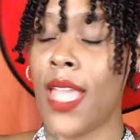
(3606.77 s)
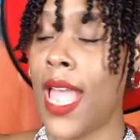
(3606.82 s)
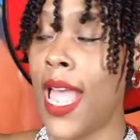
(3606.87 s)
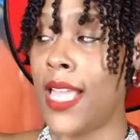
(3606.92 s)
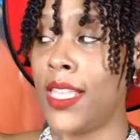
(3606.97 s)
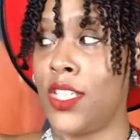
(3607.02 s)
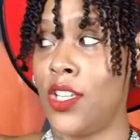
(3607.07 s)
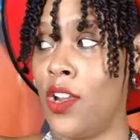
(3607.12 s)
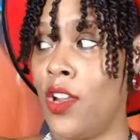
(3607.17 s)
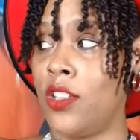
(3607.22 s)

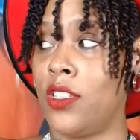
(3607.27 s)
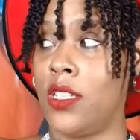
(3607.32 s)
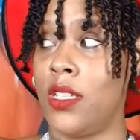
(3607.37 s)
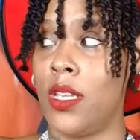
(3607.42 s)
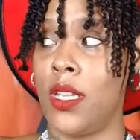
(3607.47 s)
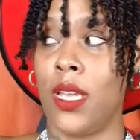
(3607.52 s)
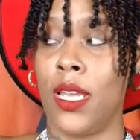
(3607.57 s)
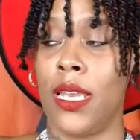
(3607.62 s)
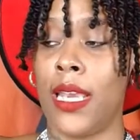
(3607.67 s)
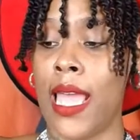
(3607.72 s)
I turned
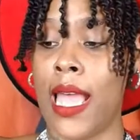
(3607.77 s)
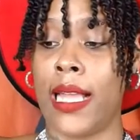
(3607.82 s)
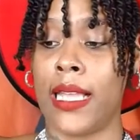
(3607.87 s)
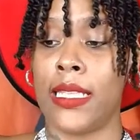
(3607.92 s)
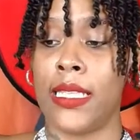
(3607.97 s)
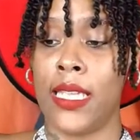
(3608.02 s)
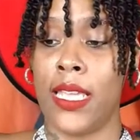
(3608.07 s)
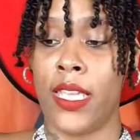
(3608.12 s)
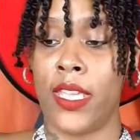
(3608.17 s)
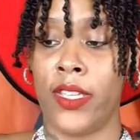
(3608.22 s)
to her and I
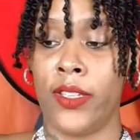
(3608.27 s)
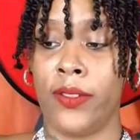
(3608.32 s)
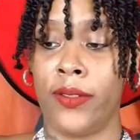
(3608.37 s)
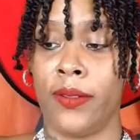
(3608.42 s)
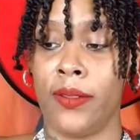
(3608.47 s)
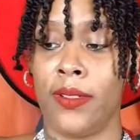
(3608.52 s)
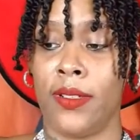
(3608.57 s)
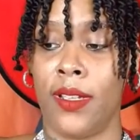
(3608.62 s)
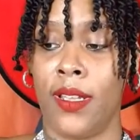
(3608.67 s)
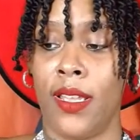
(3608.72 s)

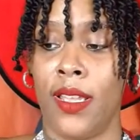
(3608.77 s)
continued.